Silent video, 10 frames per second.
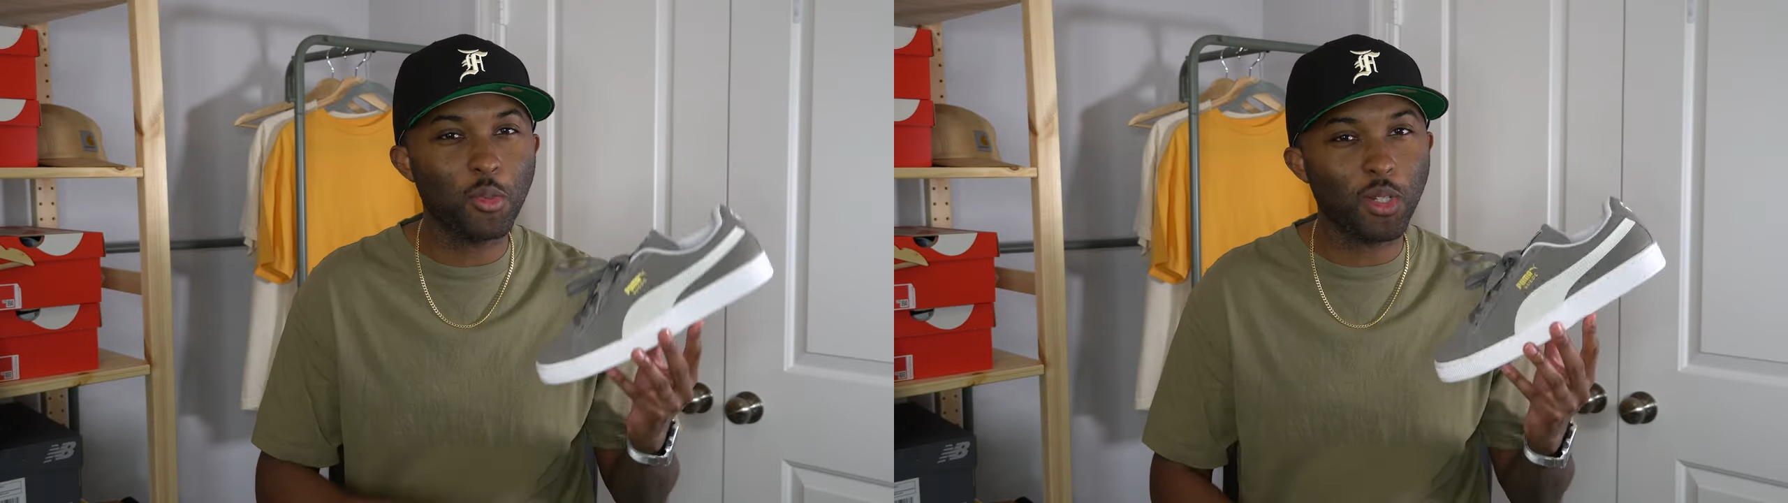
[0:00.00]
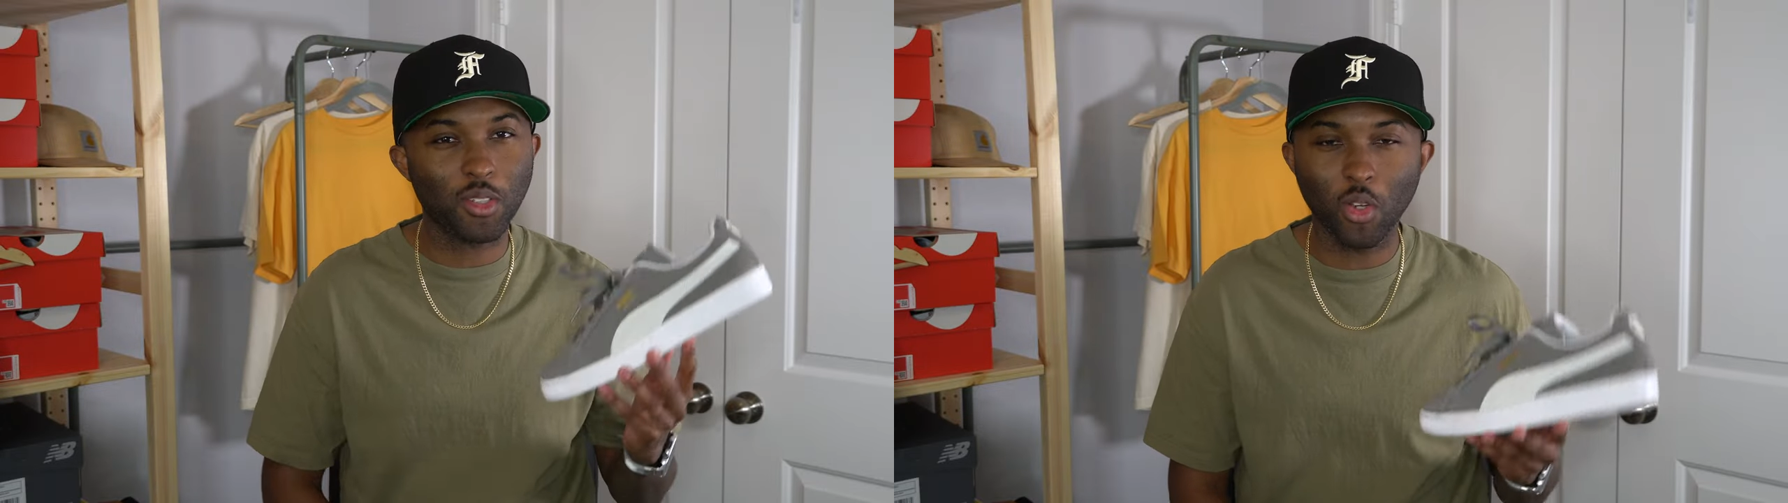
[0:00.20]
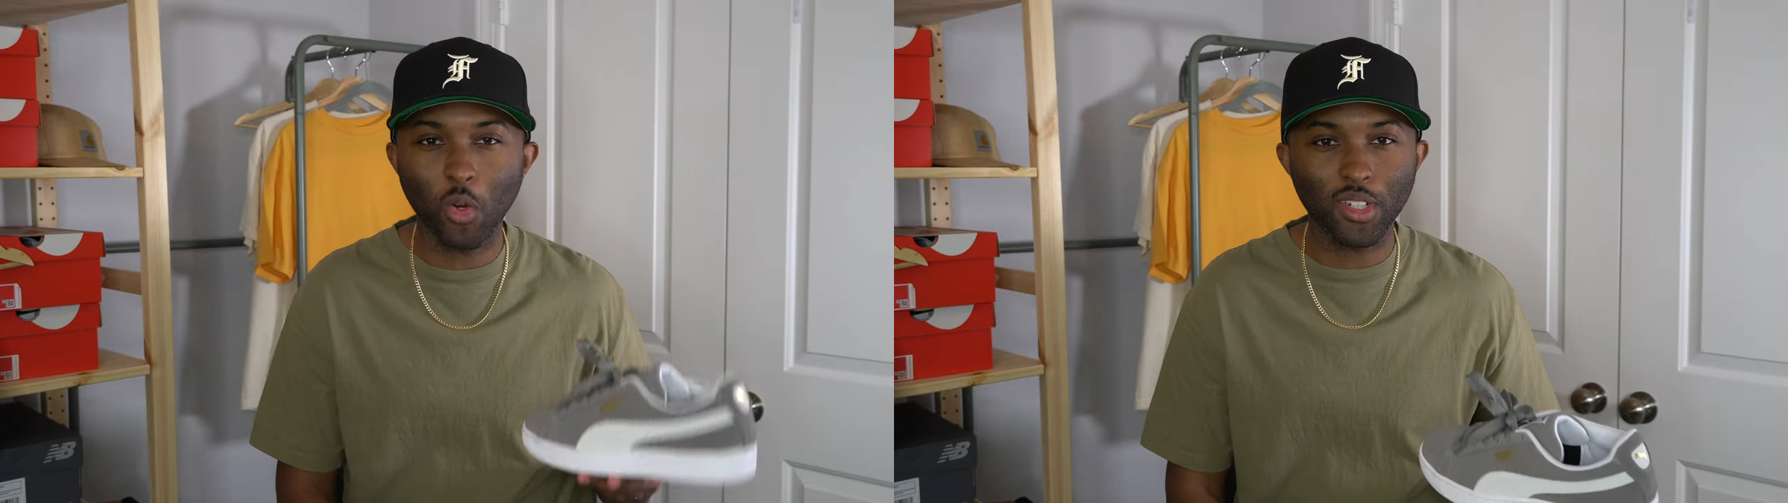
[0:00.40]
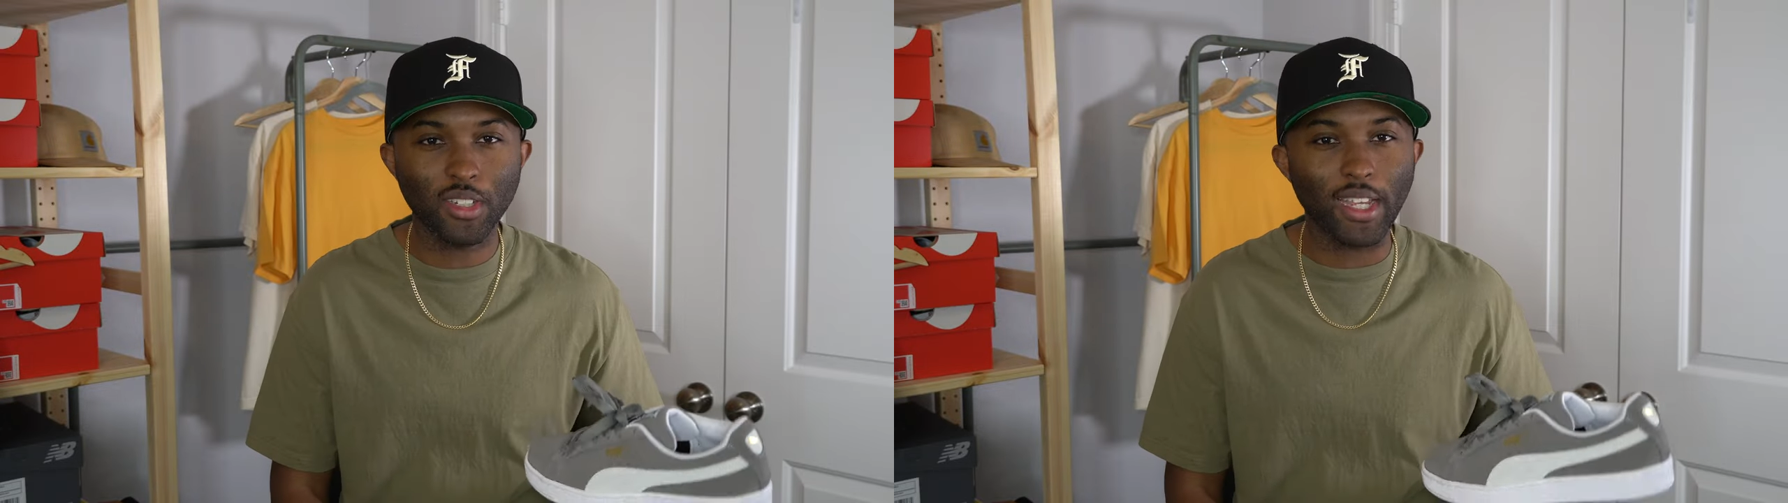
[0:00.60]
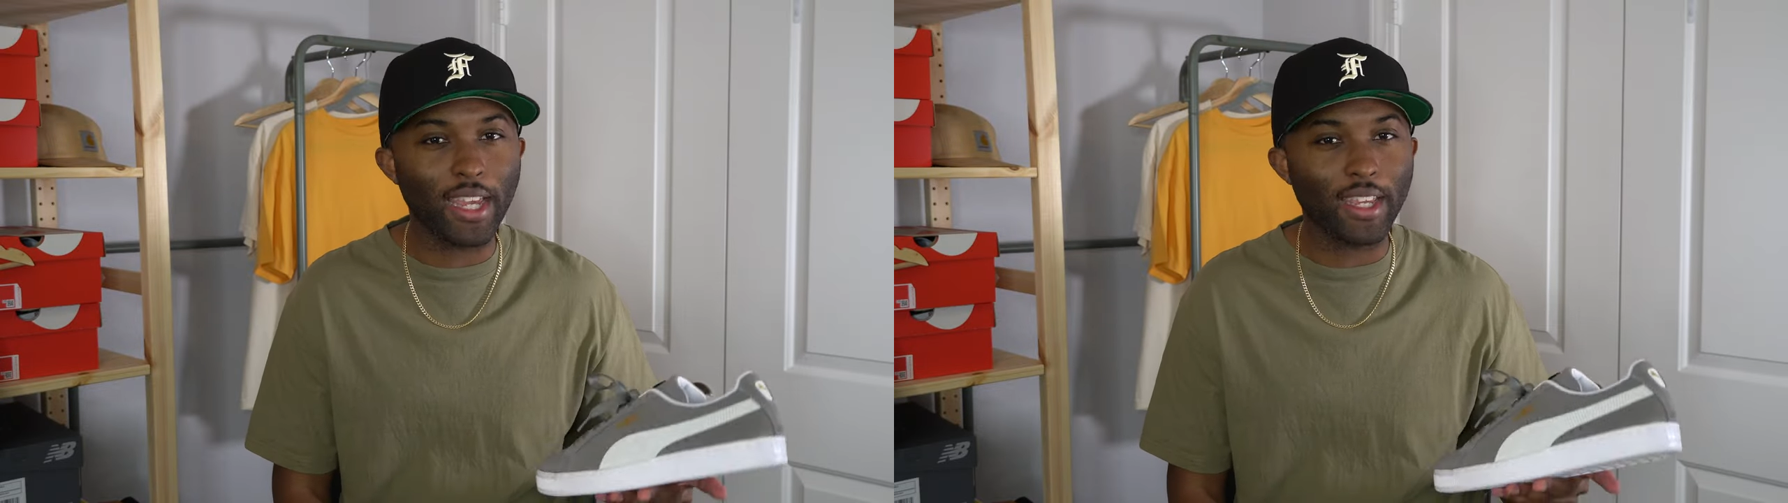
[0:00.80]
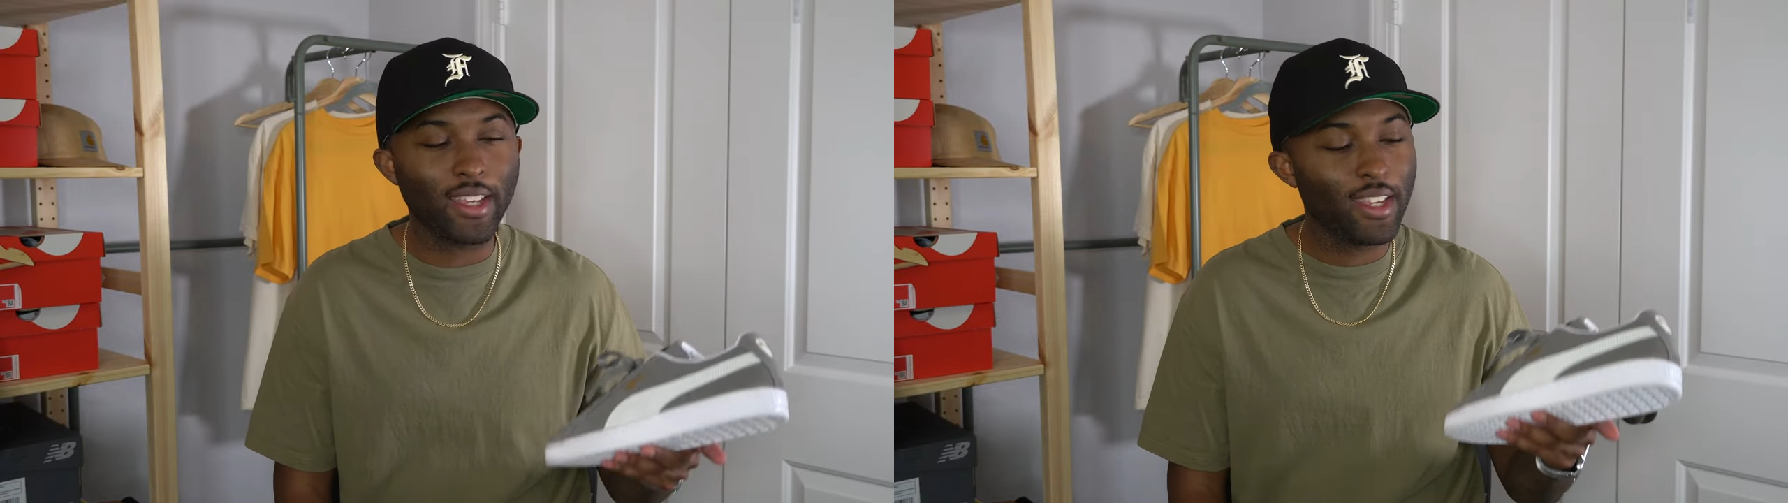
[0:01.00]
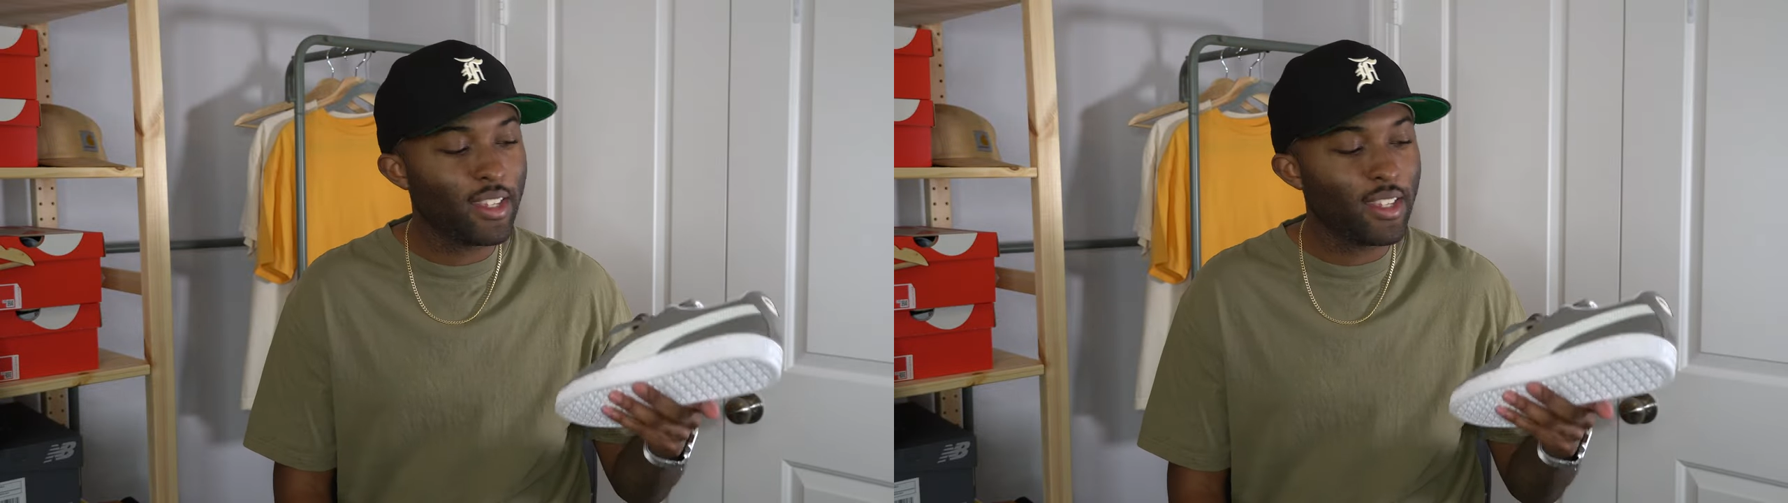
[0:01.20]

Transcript: You want to go on a date.